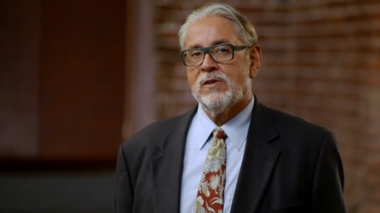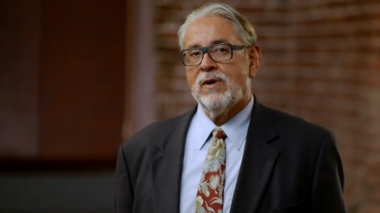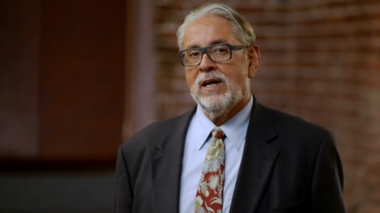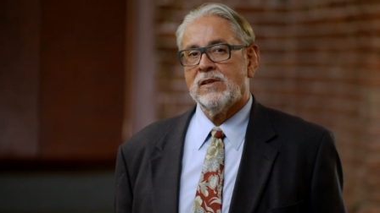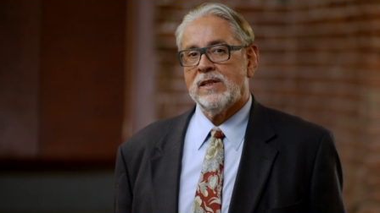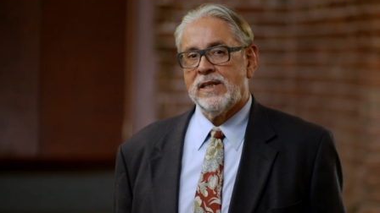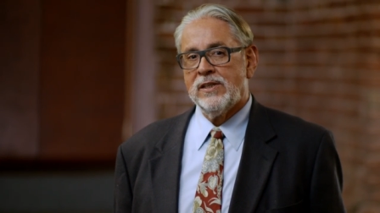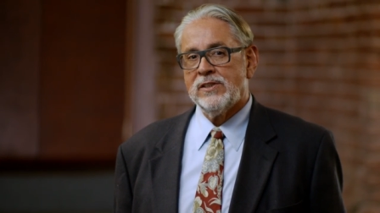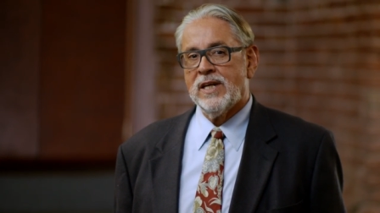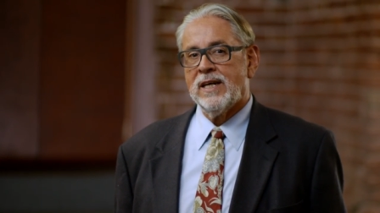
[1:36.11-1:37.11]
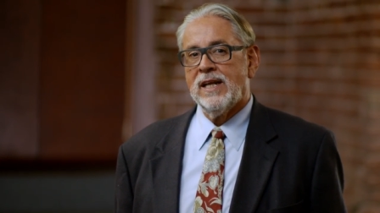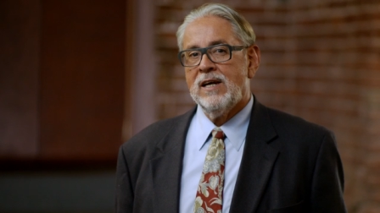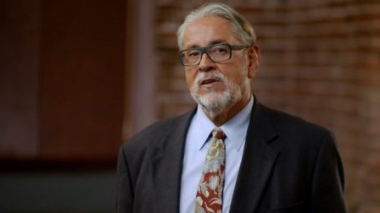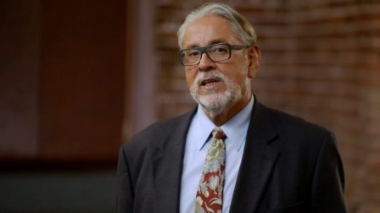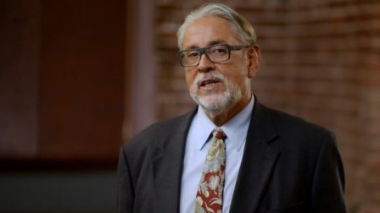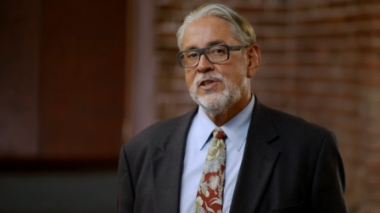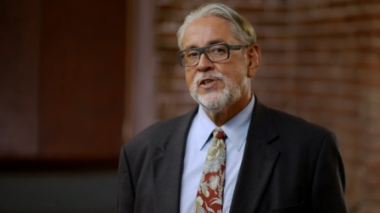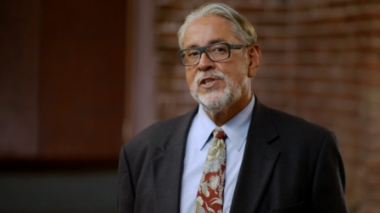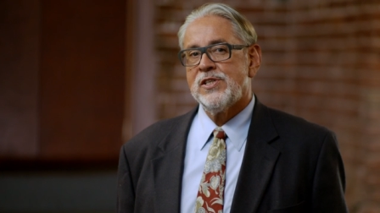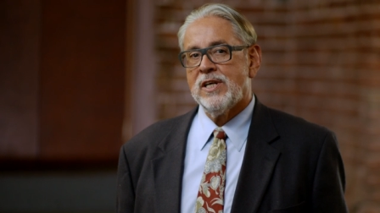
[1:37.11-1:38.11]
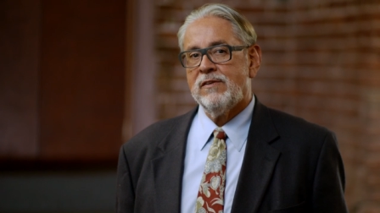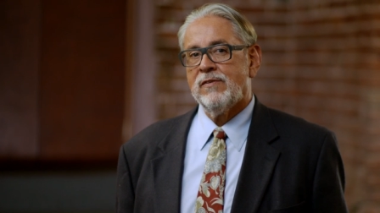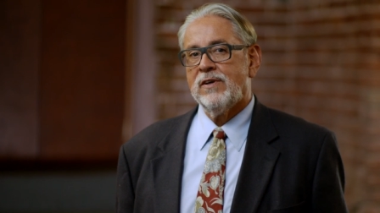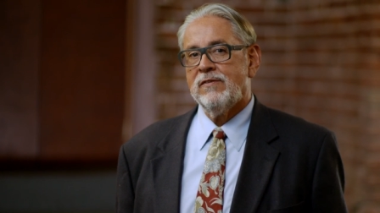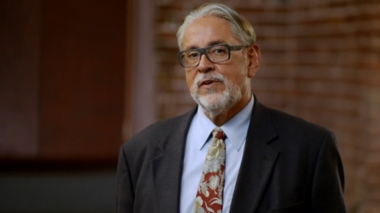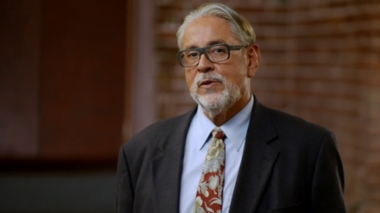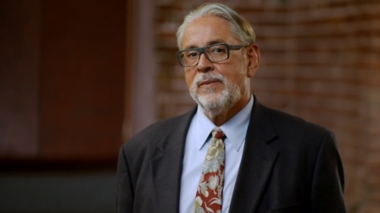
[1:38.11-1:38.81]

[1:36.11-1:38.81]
grout cleaners and allow cleaners to sit for a few